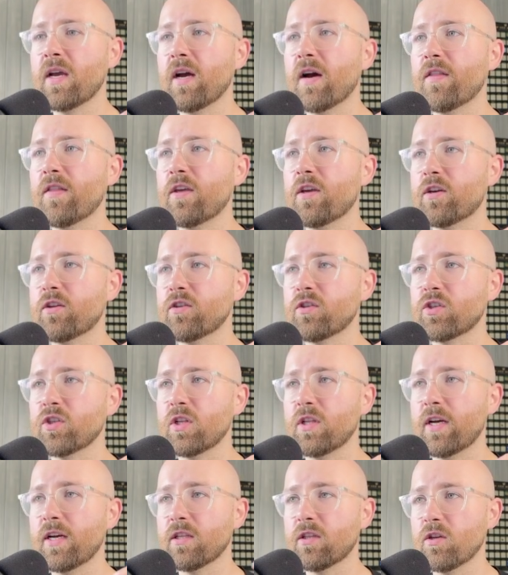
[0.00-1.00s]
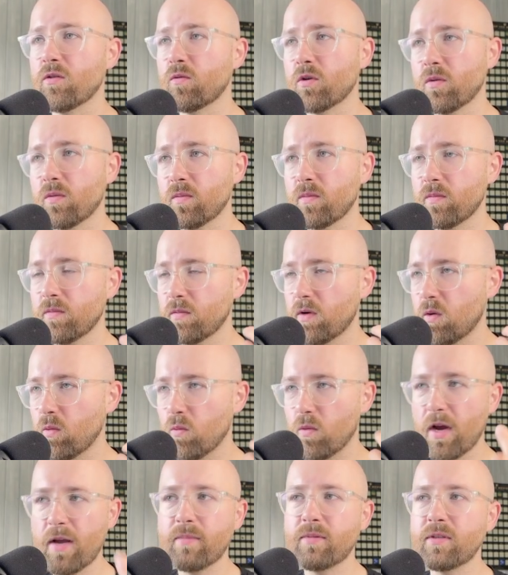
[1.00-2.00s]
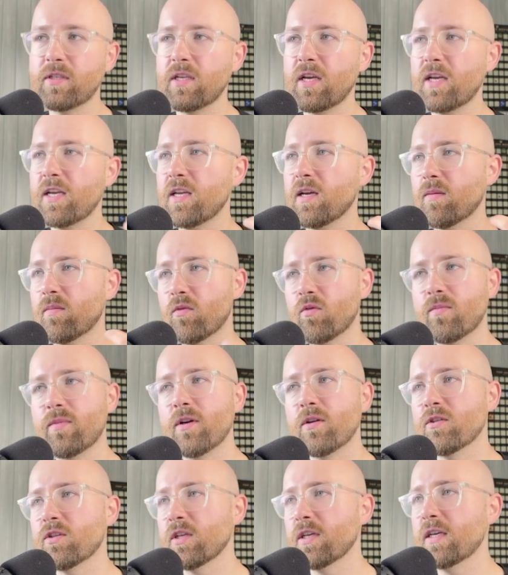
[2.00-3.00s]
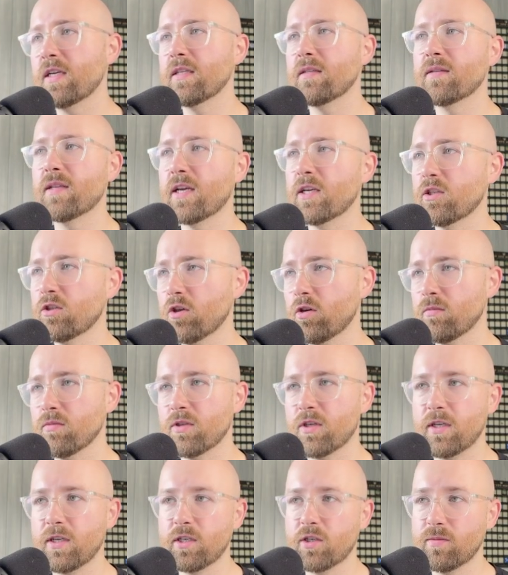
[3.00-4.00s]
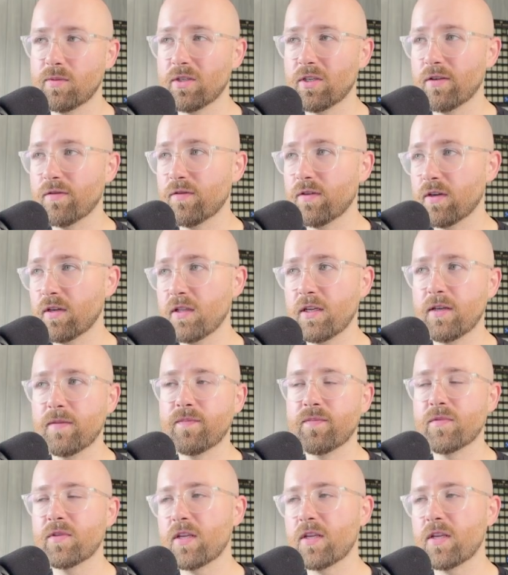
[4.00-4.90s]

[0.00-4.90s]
and then you can select, do you want a website, a mobile site, desktop site specifically,